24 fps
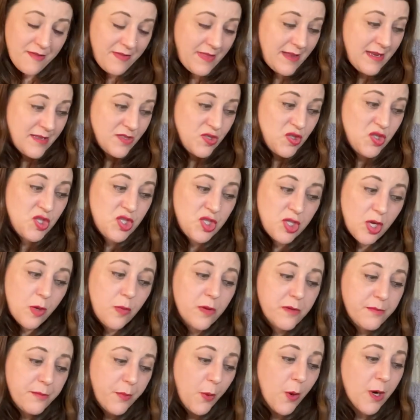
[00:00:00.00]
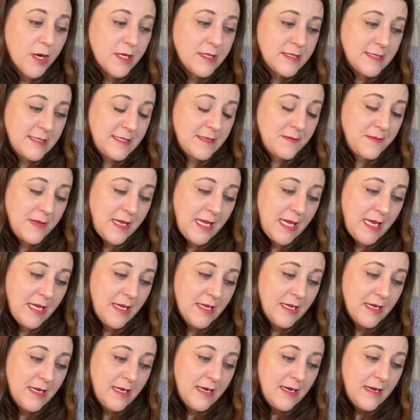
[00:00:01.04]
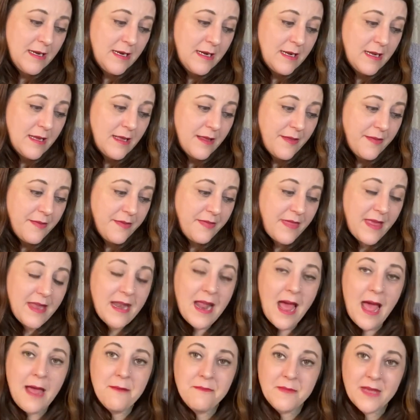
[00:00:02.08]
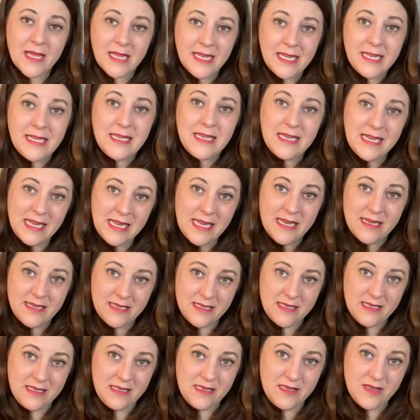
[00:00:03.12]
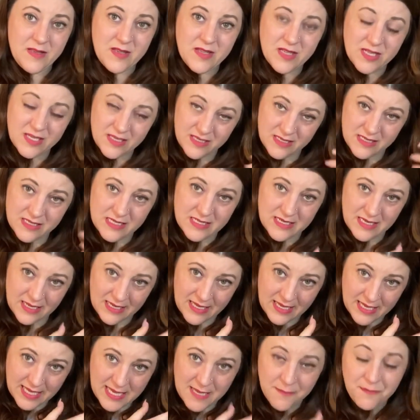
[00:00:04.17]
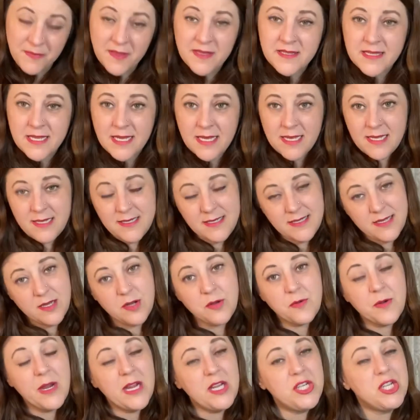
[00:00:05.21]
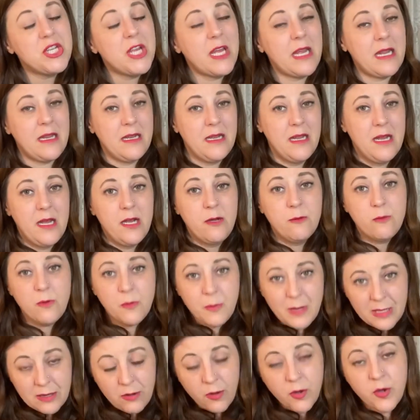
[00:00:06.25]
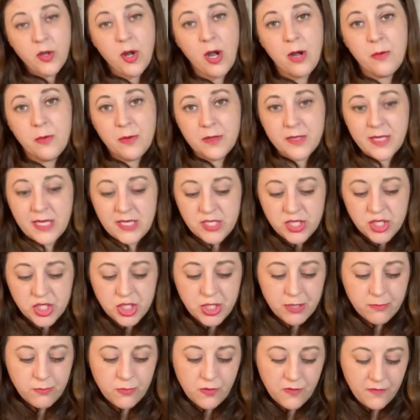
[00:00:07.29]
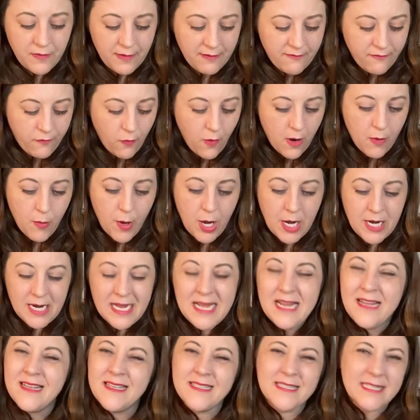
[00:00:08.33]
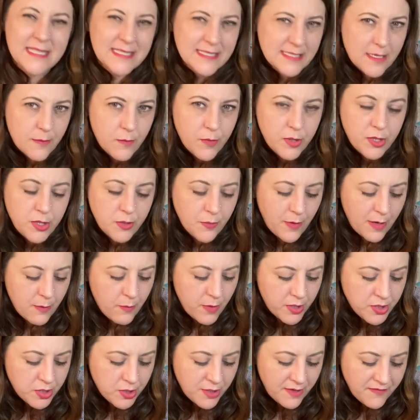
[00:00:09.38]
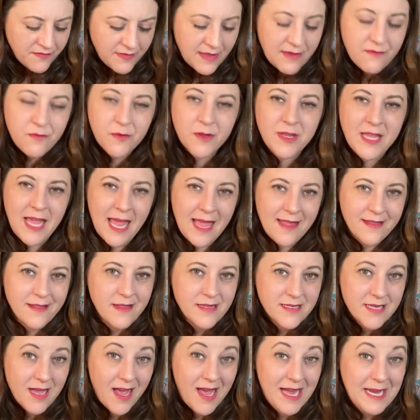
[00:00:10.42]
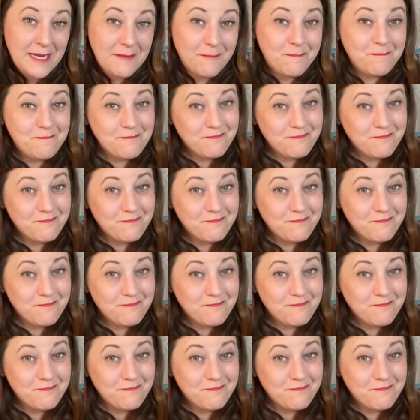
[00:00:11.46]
that is so important to me that I'm gonna need to keep this in consideration when we look at our relationship moving forward. This is someone who I wonder if they've really had the time